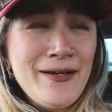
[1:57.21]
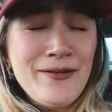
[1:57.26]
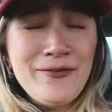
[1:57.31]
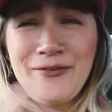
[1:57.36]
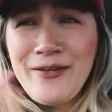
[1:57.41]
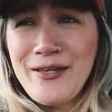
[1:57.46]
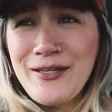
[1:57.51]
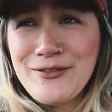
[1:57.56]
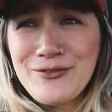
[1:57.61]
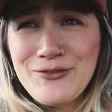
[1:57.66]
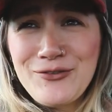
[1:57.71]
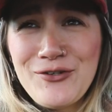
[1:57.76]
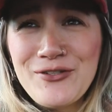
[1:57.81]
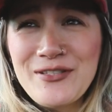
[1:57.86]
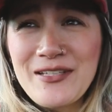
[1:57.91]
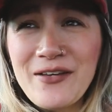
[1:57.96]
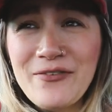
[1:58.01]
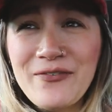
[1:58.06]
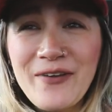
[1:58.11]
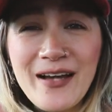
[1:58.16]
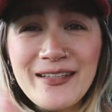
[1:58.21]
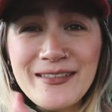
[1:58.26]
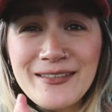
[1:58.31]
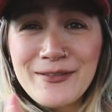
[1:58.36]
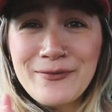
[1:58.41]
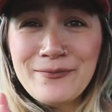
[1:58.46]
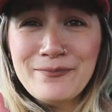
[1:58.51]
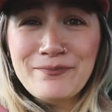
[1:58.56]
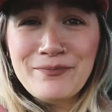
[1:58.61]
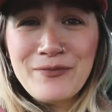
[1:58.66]
Fingers crossed I find
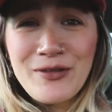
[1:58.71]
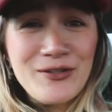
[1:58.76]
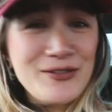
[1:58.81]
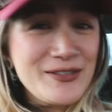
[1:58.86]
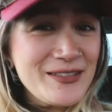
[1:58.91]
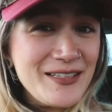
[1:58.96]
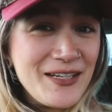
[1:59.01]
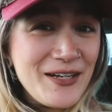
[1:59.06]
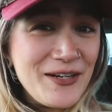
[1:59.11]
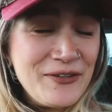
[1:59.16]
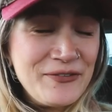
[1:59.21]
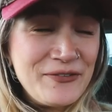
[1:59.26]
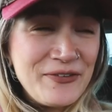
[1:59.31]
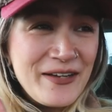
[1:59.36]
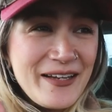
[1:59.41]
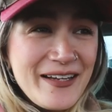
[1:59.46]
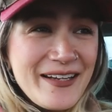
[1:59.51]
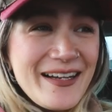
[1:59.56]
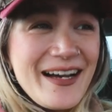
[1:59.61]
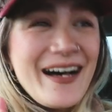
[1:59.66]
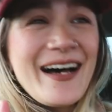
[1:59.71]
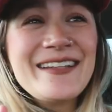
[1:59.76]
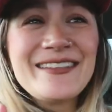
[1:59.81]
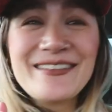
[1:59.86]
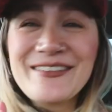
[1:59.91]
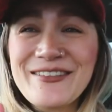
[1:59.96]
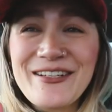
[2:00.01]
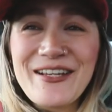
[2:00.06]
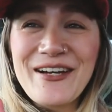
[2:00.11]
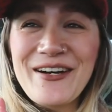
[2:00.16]
some good stuff. I don't